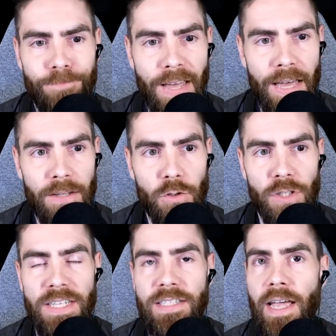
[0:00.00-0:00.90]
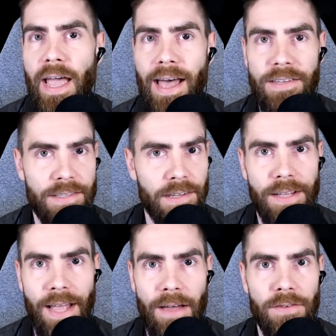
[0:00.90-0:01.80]
And to this day, I
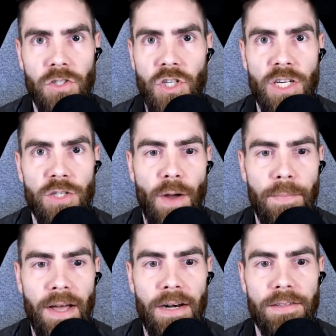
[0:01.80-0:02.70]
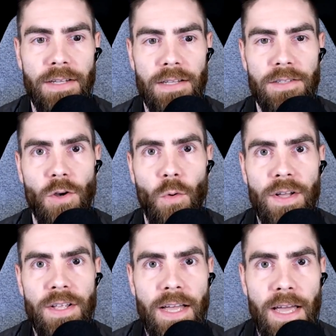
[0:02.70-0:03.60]
still haven't changed my mind on that.
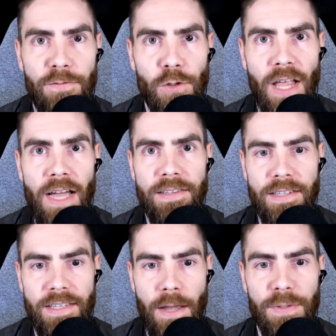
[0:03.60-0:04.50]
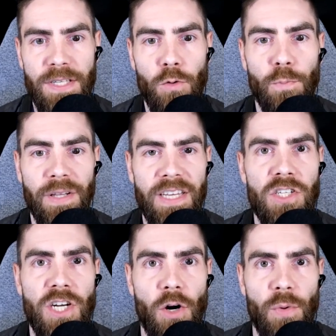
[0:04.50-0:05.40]
So if you like this episode,
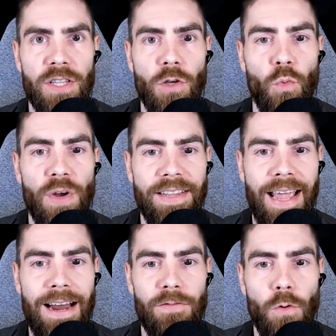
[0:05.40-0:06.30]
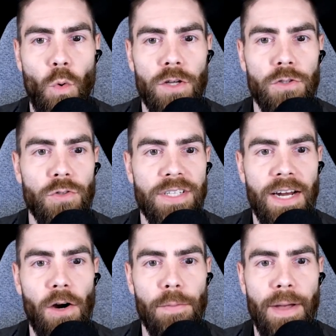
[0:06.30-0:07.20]
please share it with everyone you
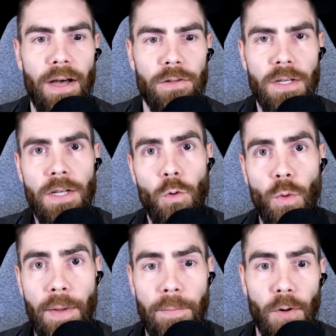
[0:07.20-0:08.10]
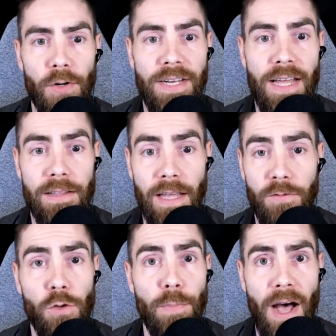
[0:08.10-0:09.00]
care about. Remember that
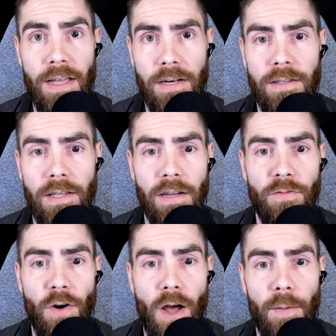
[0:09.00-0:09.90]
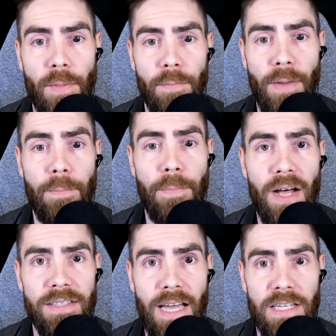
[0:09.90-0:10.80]
if you buy anything from my
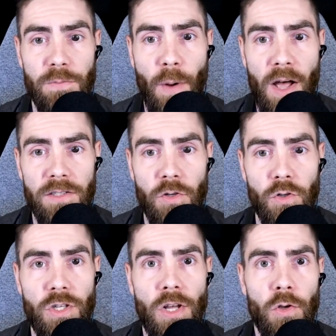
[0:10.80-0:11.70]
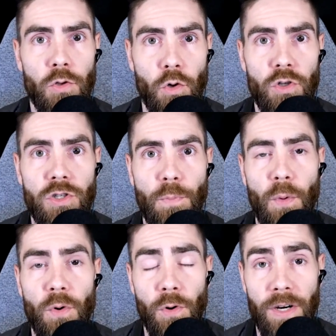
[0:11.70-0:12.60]
podcast sponsors, you're
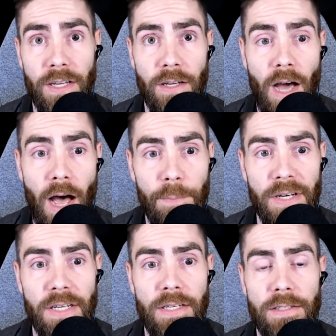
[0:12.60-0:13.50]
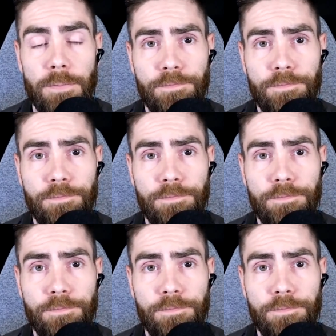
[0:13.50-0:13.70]
supporting companies